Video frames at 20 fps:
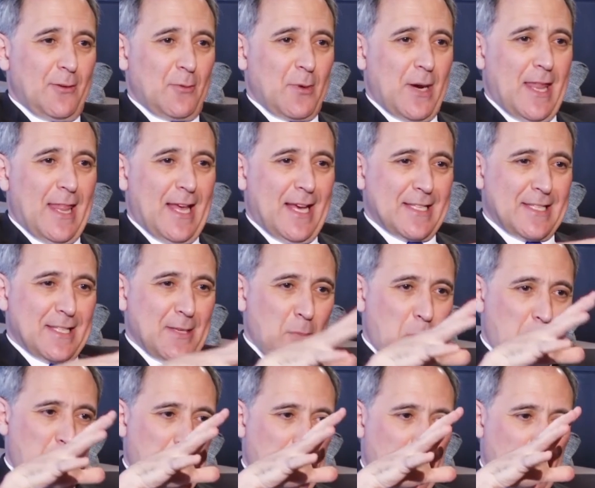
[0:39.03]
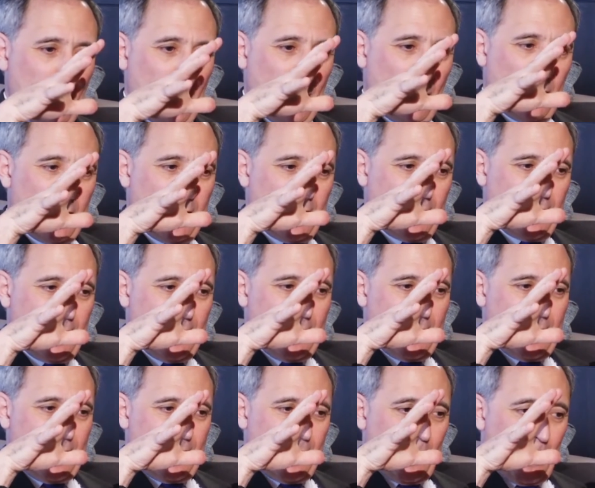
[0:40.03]
In a way, that's something that we work
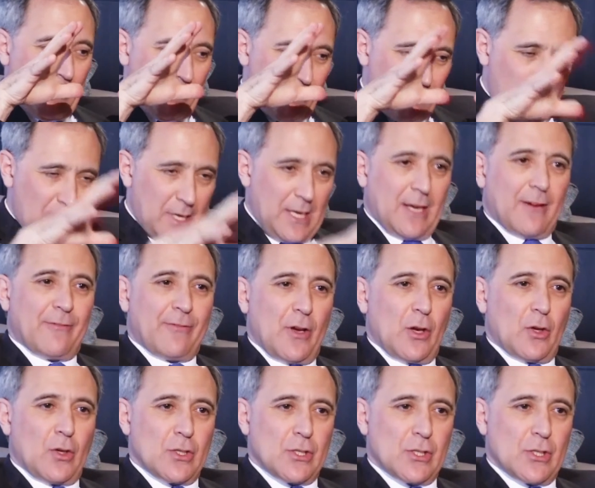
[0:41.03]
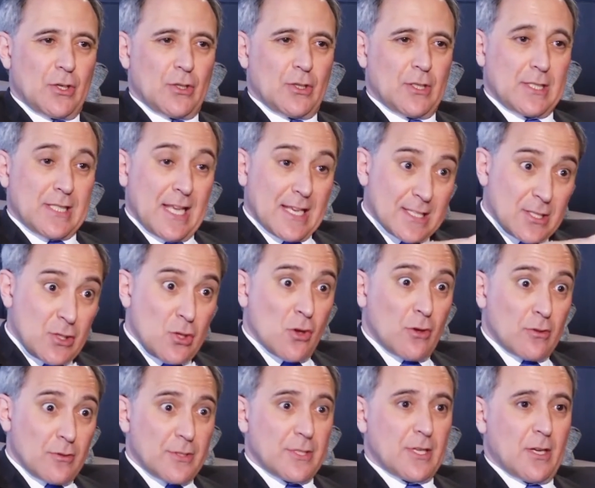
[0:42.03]
and we really are focused on, because that's
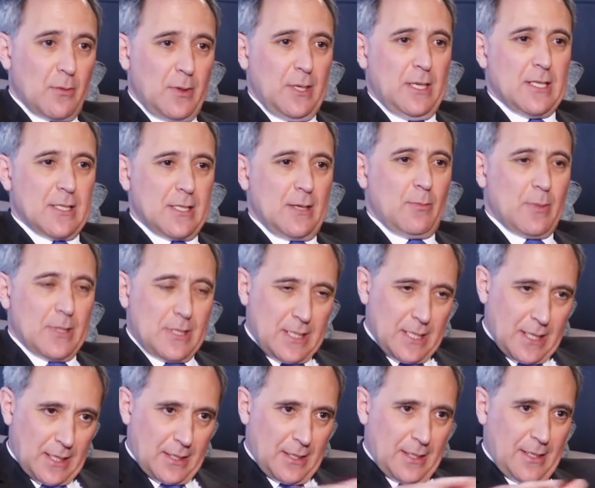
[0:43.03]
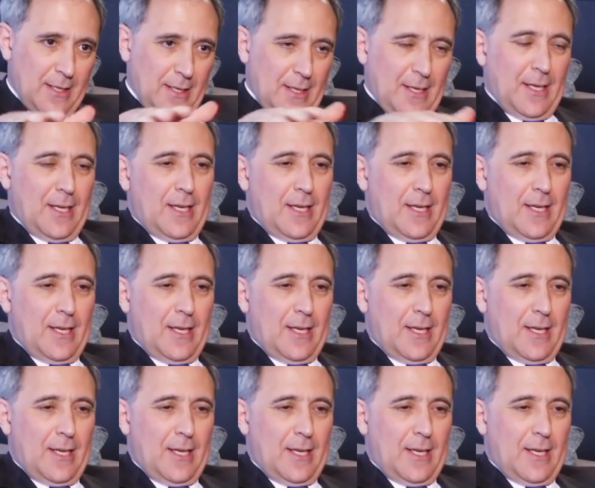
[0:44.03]
not so easy, particularly